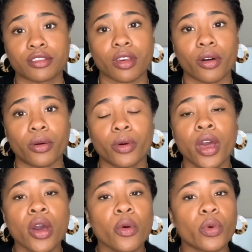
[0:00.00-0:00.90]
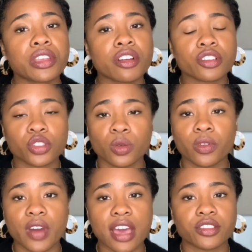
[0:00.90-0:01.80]
So when your
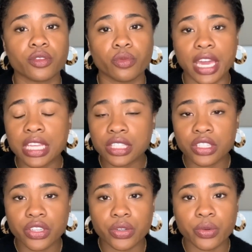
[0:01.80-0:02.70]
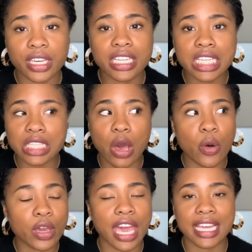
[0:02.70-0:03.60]
supervisor rates you, it is
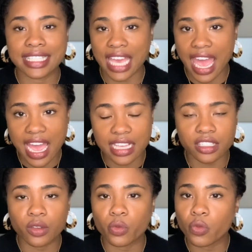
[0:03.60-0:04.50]
okay to ask,